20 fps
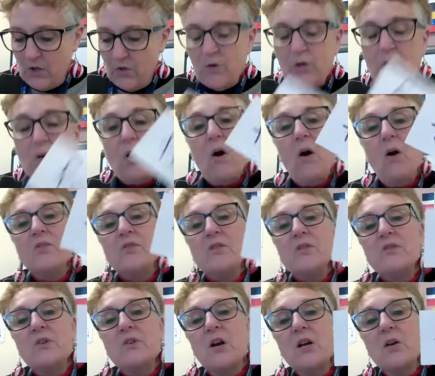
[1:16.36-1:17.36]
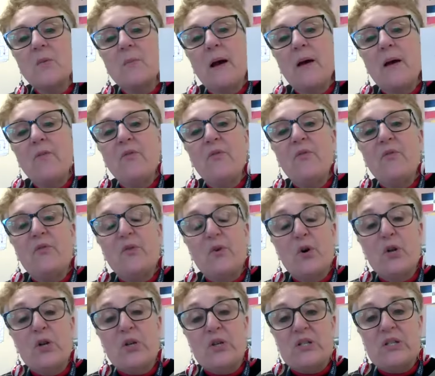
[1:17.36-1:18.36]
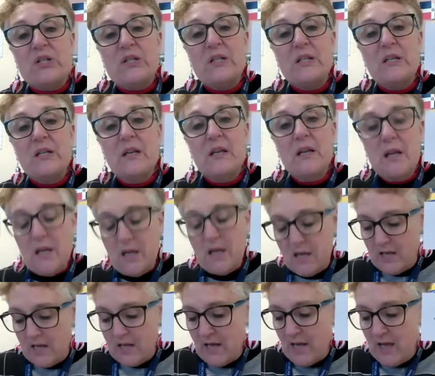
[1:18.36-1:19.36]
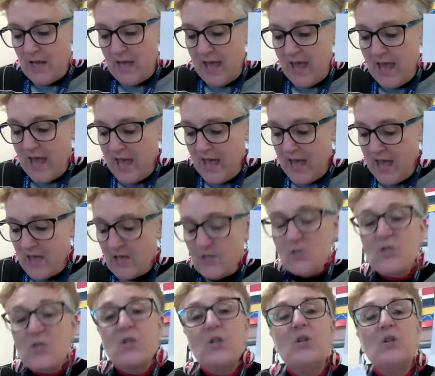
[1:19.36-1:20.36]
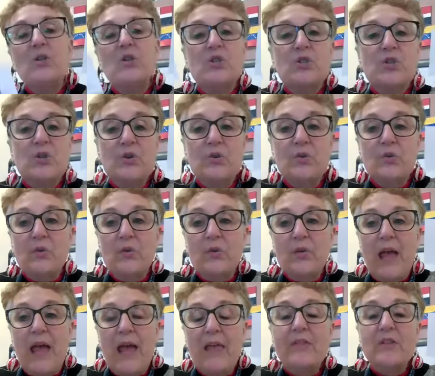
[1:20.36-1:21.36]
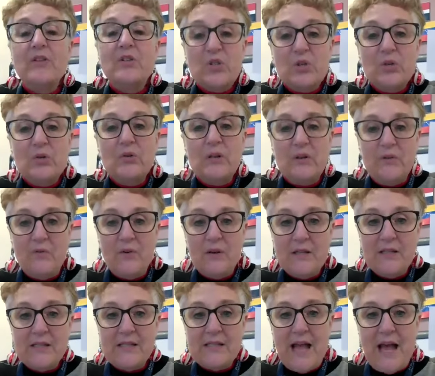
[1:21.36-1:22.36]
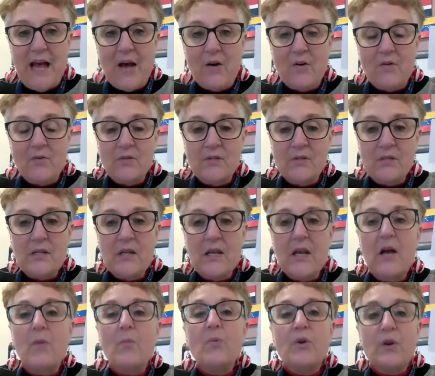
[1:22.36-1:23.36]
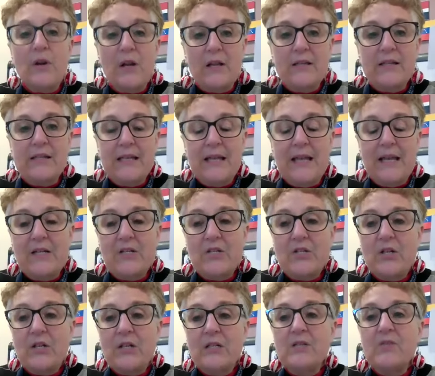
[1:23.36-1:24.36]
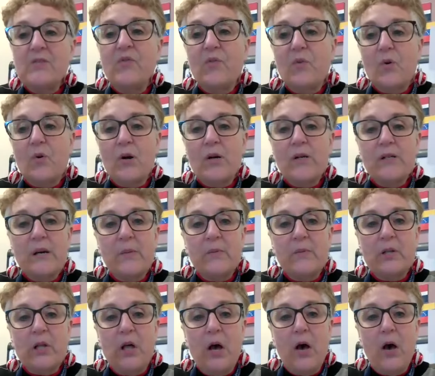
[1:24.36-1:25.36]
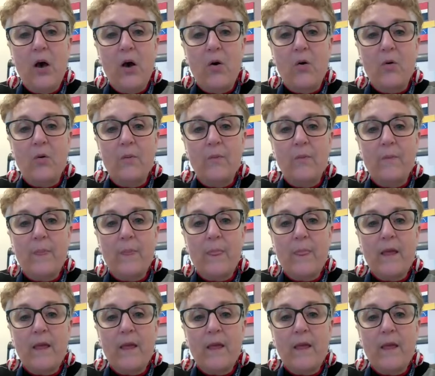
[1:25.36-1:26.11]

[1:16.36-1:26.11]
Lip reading: You could also talk about foot and tooth and the two different sounds, pronunciations for double O.